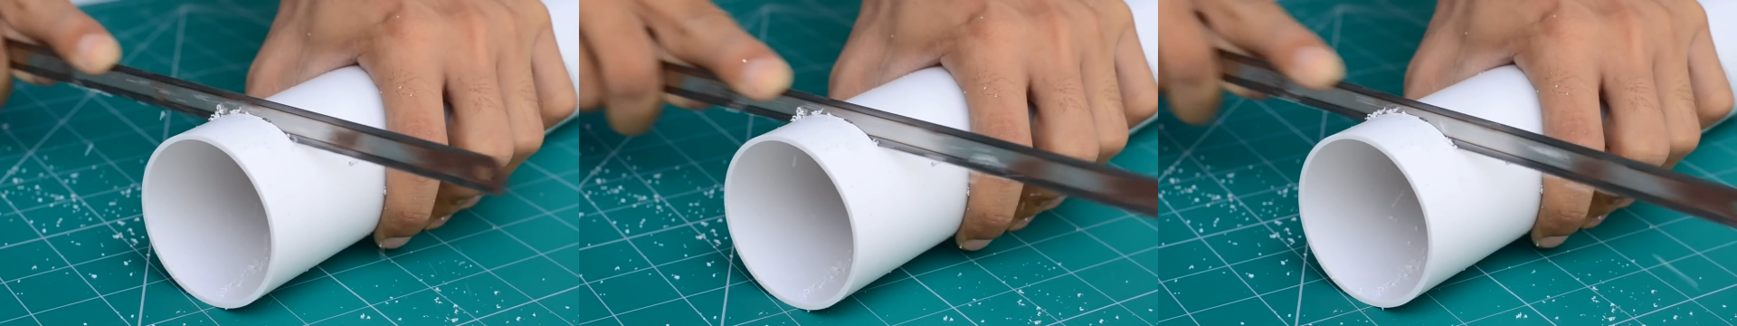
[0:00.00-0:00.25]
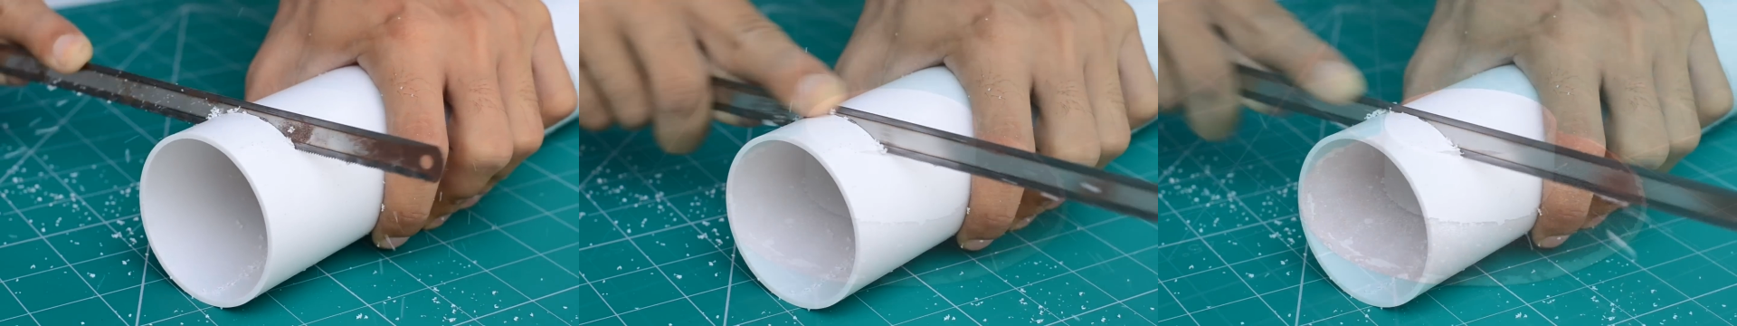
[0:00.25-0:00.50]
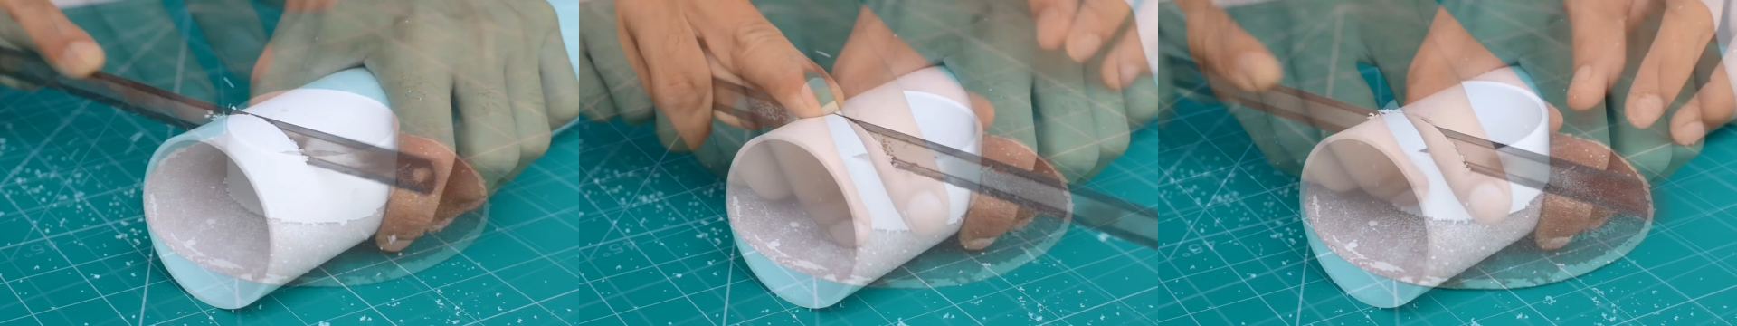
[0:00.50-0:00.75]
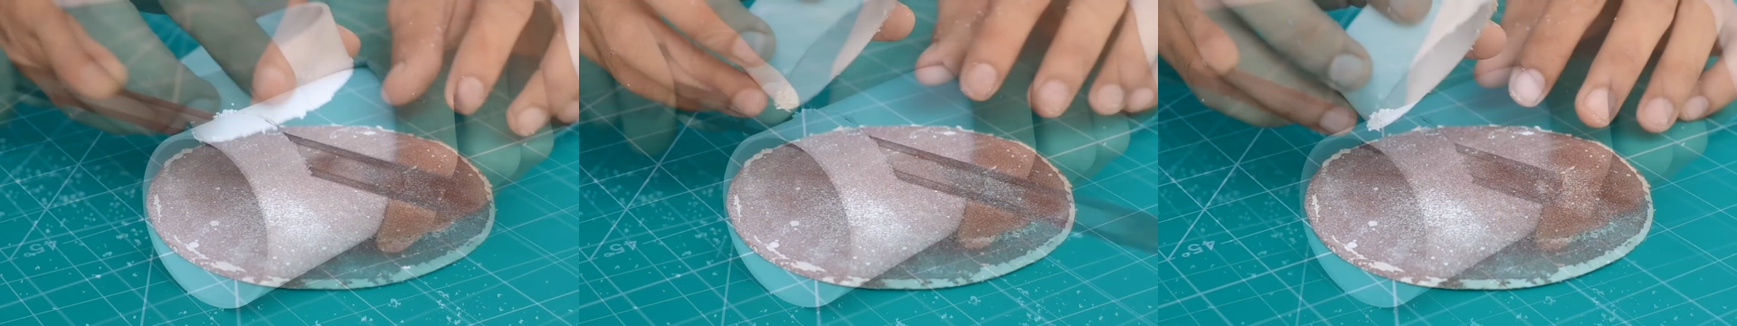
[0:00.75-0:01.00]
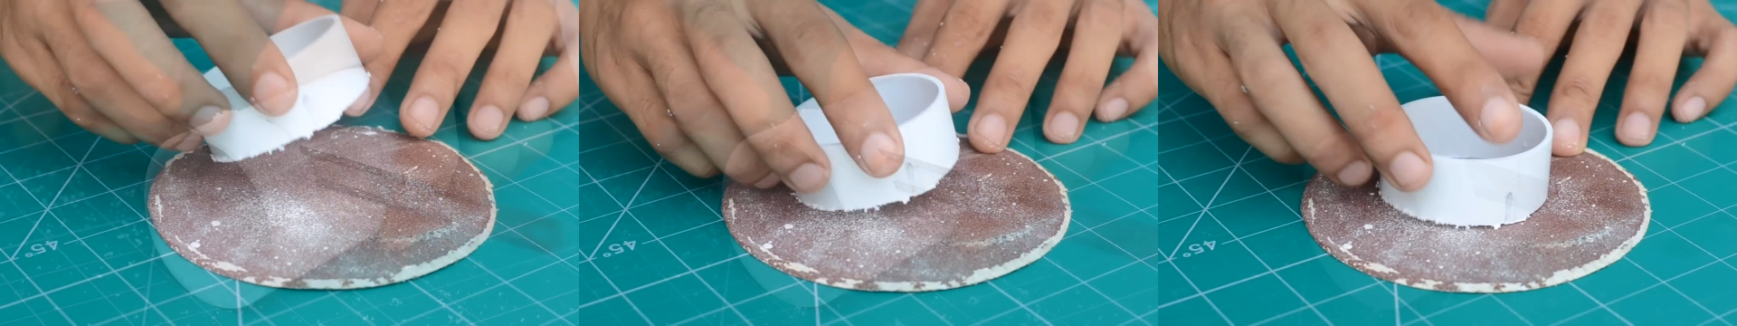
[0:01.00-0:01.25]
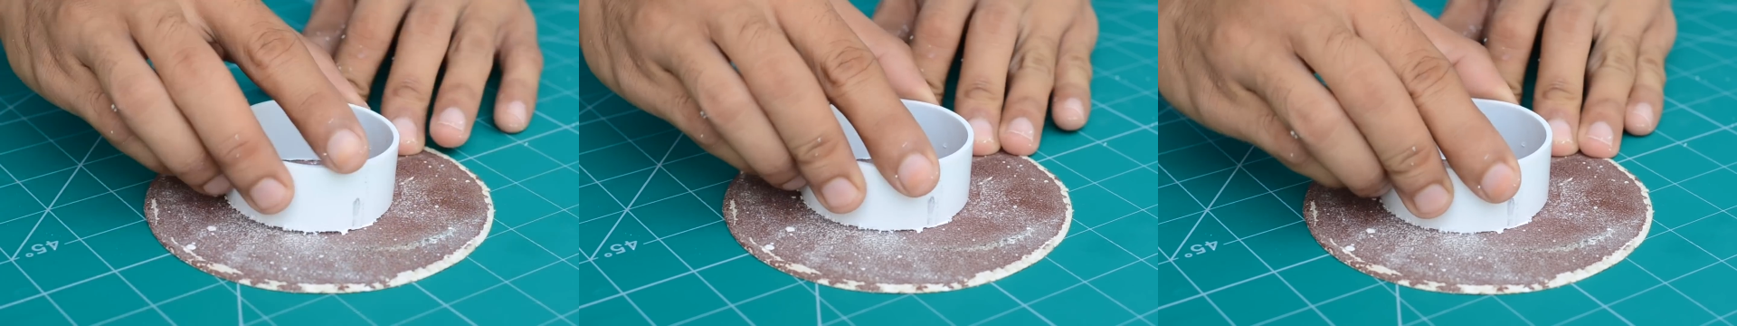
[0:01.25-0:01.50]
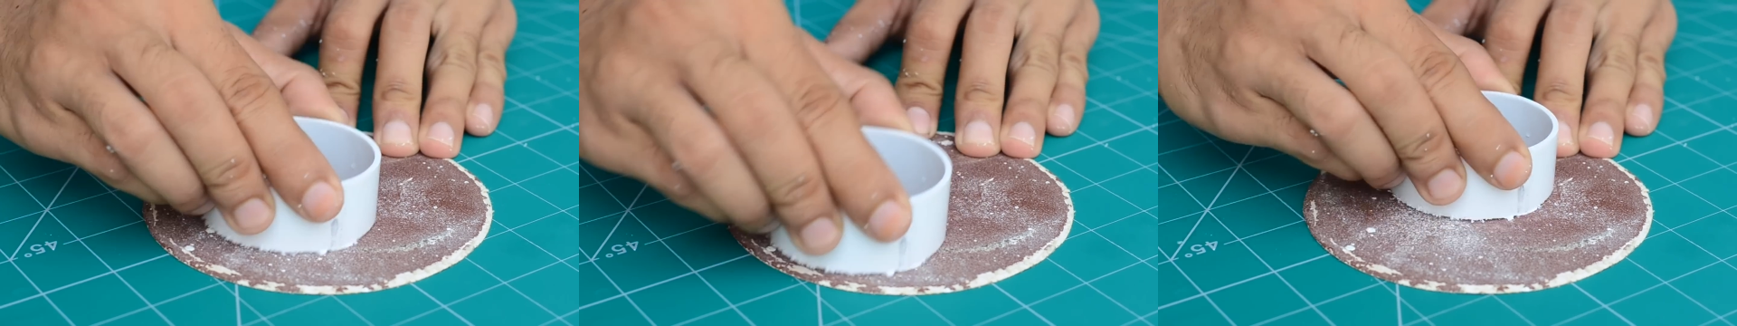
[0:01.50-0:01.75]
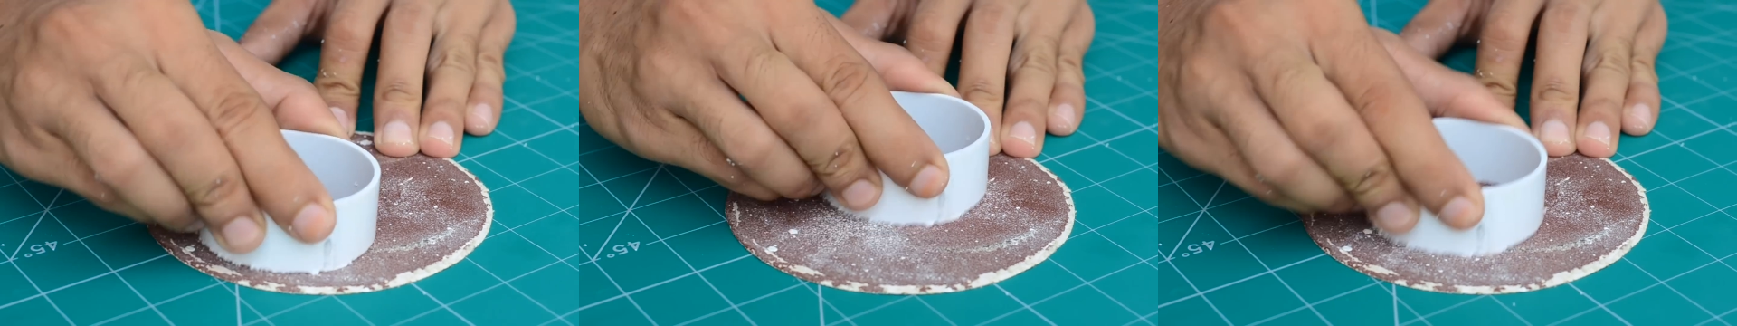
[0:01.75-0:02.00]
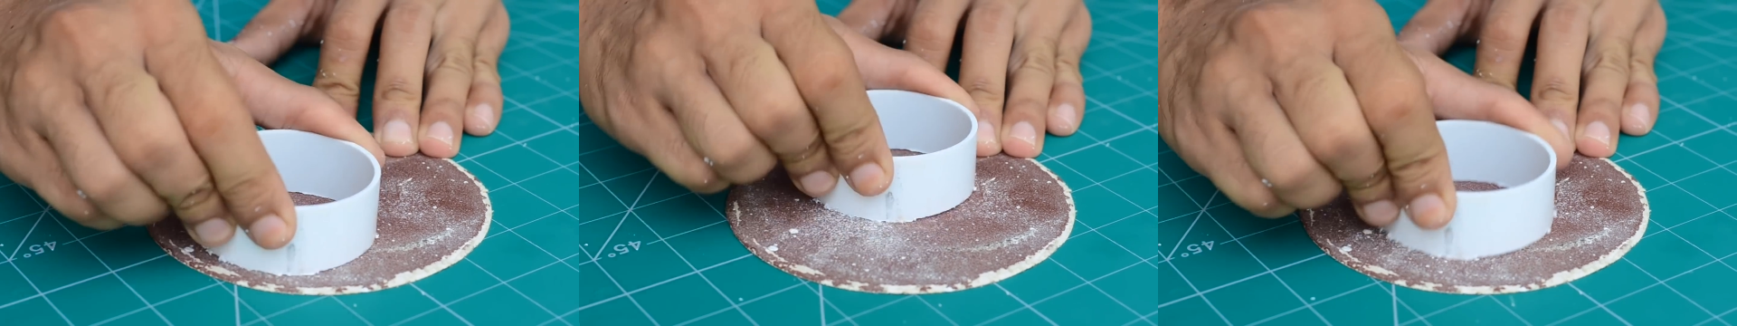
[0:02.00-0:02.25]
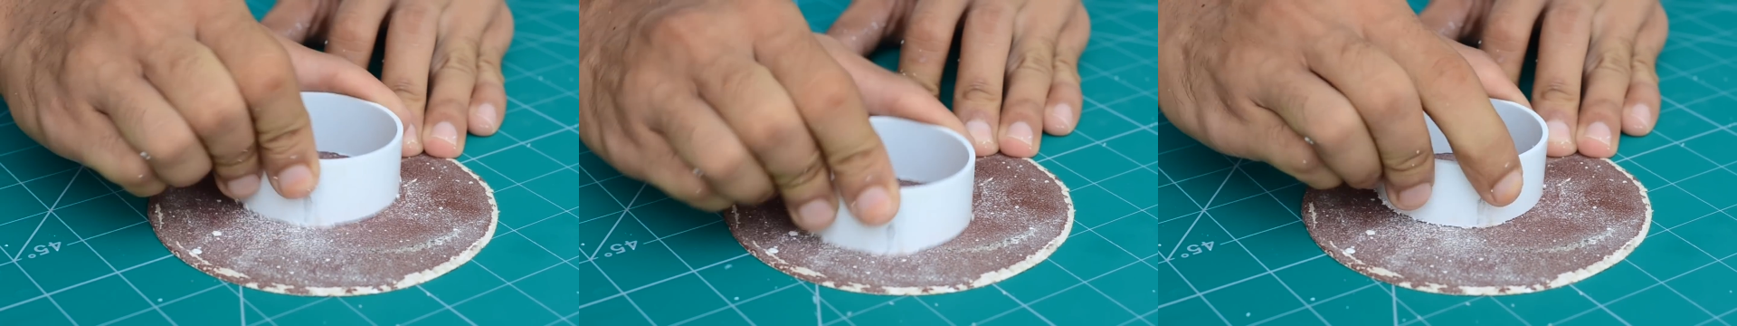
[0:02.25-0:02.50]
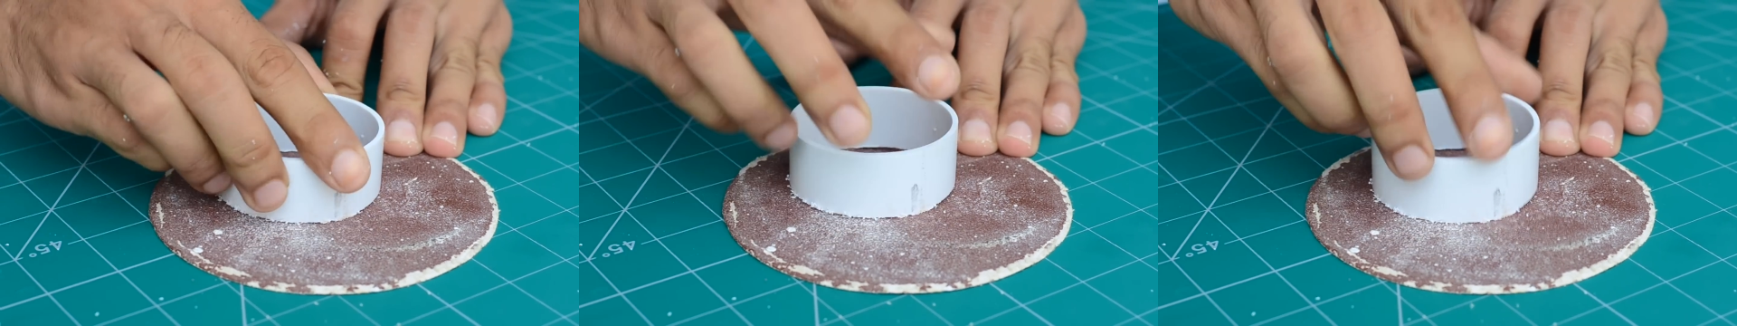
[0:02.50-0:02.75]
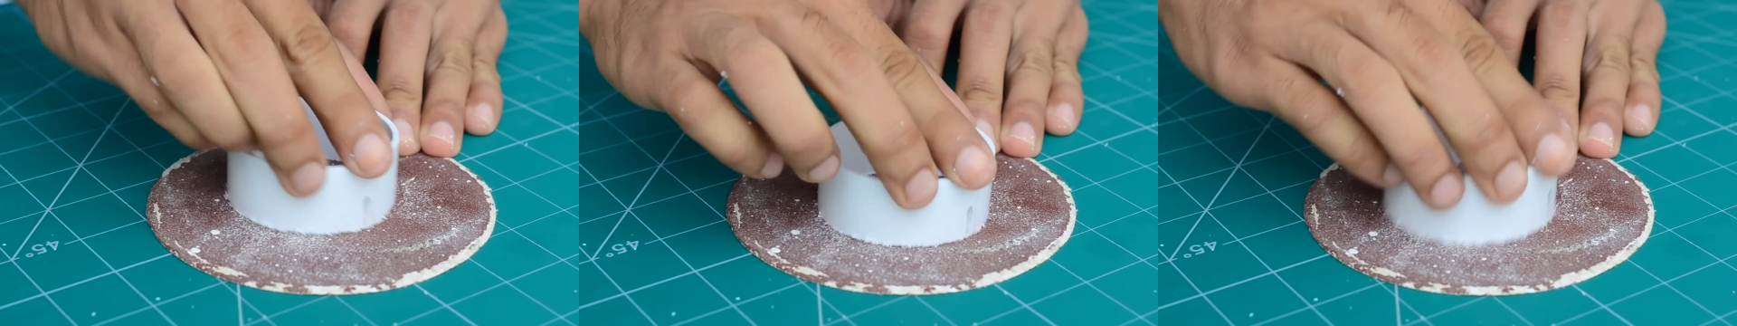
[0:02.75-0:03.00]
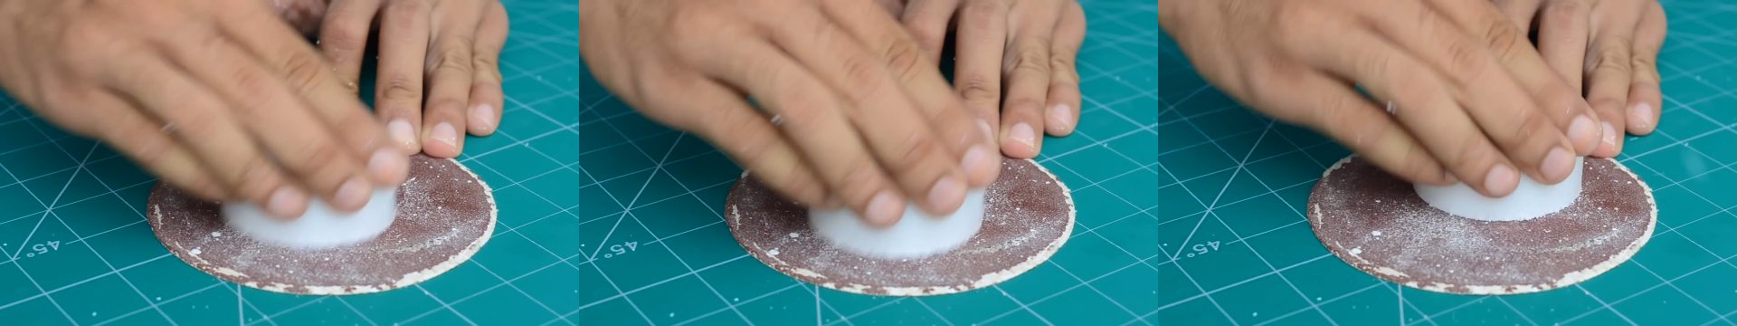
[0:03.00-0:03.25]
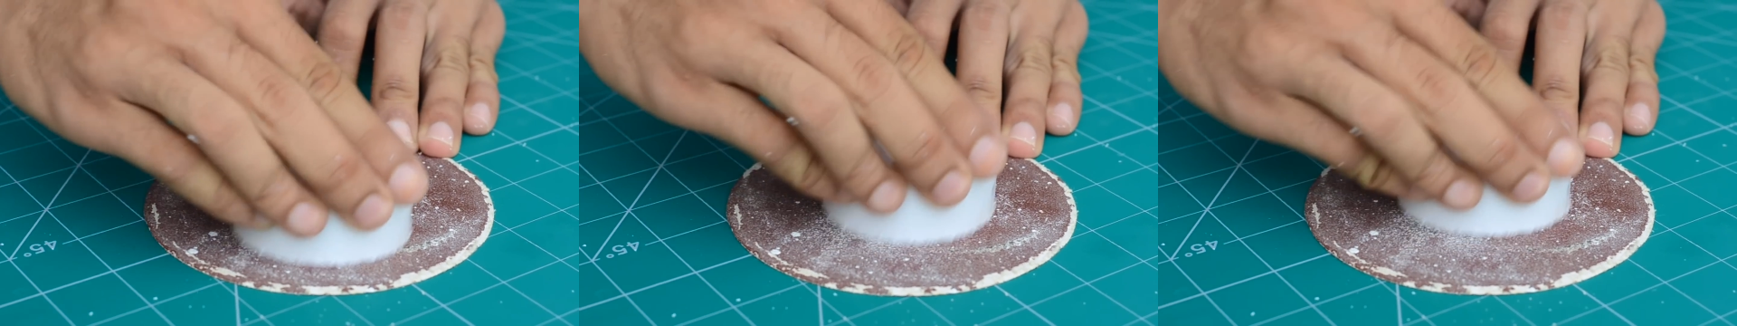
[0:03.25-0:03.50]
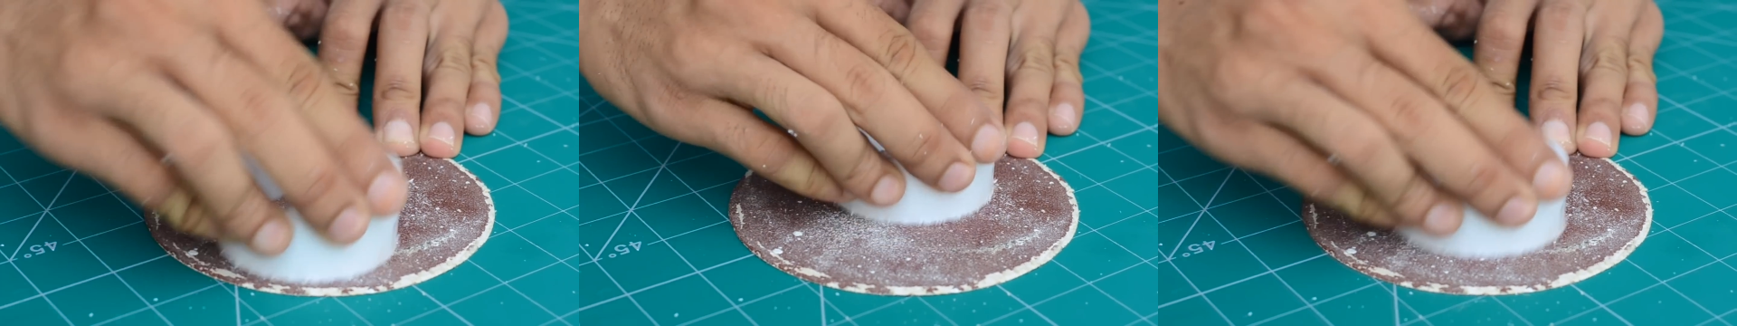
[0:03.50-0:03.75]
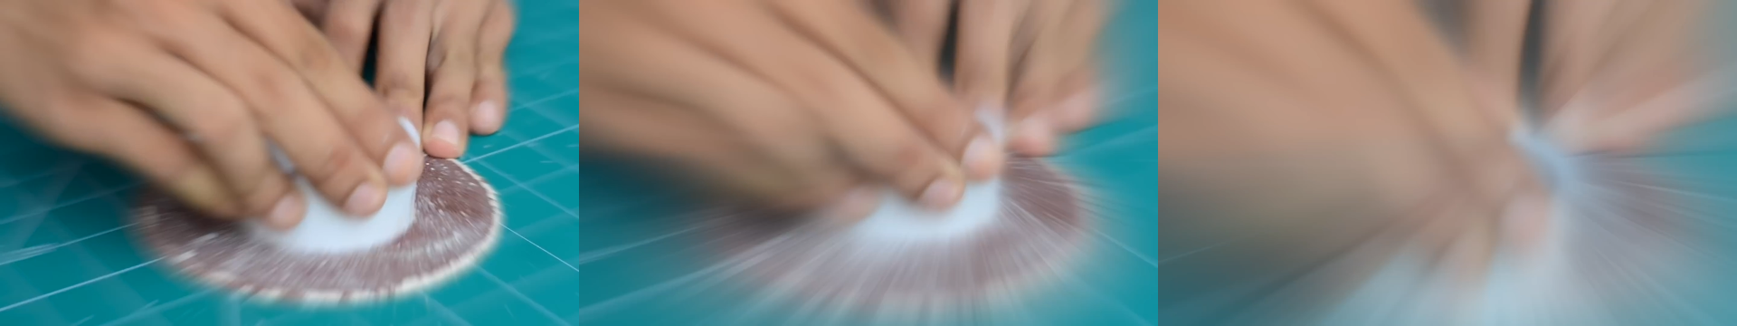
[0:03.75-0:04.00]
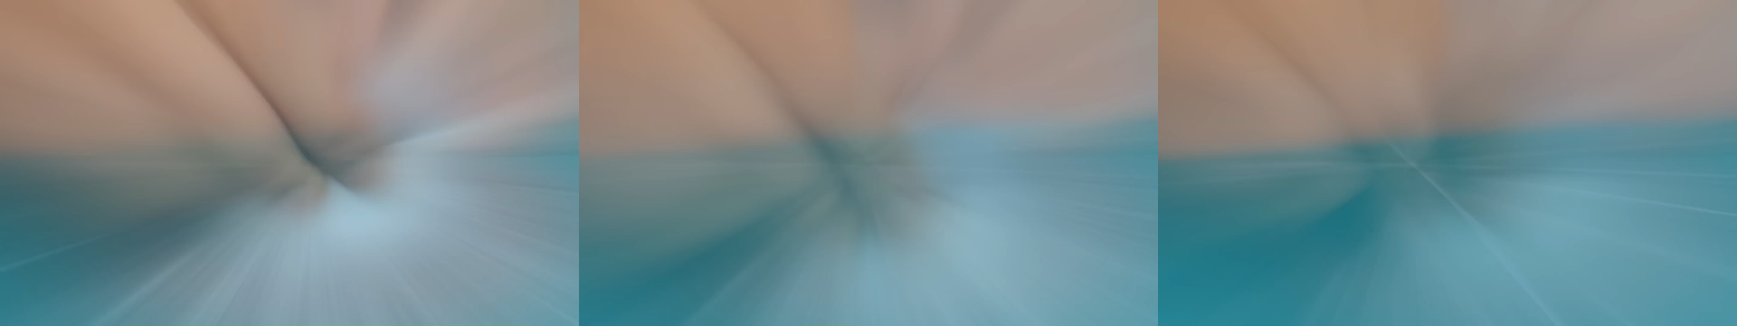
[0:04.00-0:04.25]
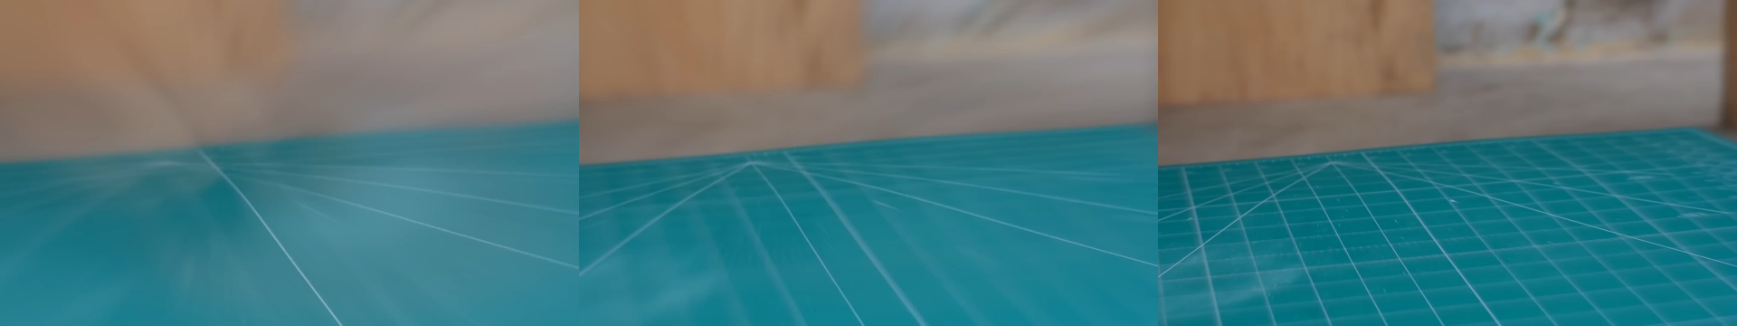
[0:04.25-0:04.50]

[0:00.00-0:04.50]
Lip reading: [unreadable: no face in view]